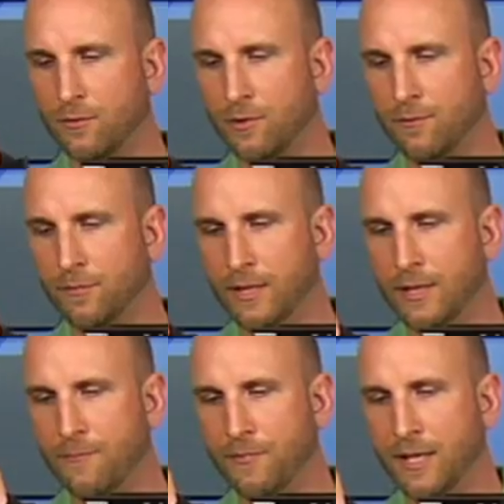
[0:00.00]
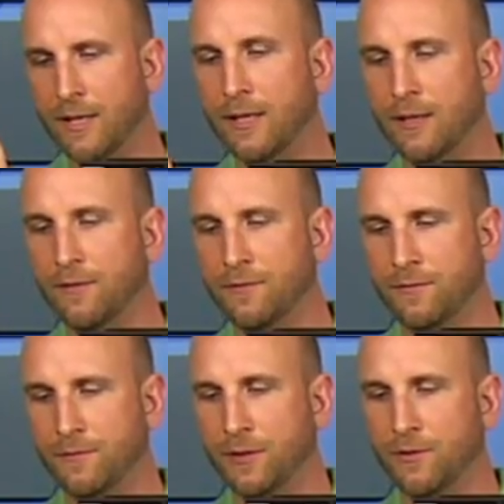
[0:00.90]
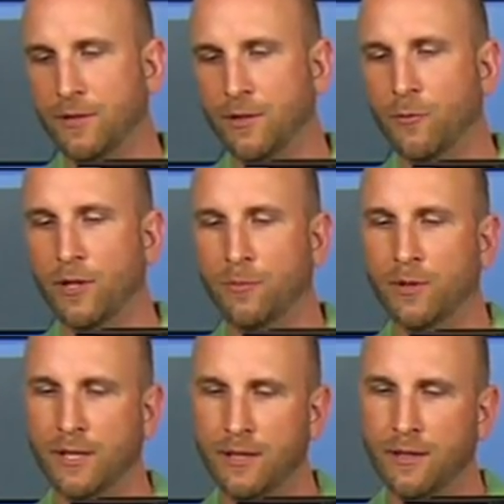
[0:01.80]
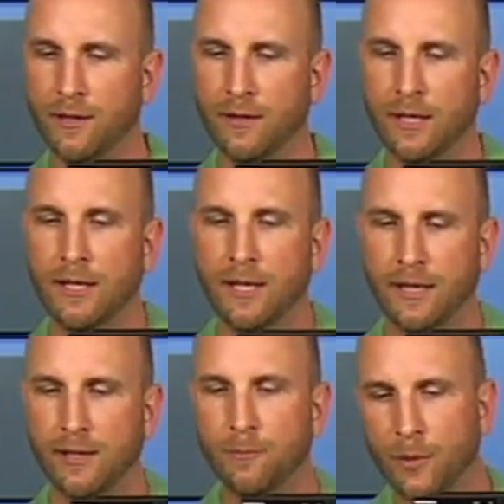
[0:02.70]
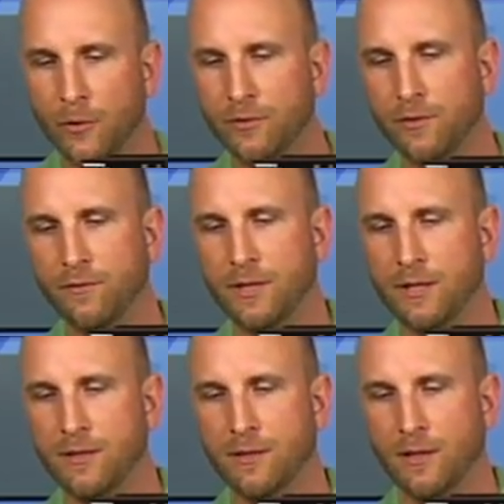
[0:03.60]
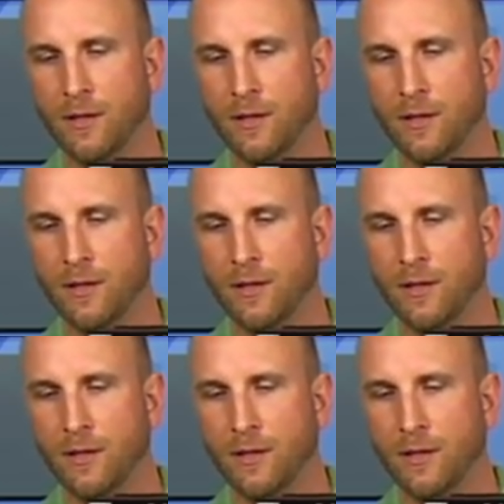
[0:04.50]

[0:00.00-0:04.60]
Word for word: or any kind of filter that you want to put in there. And then both of these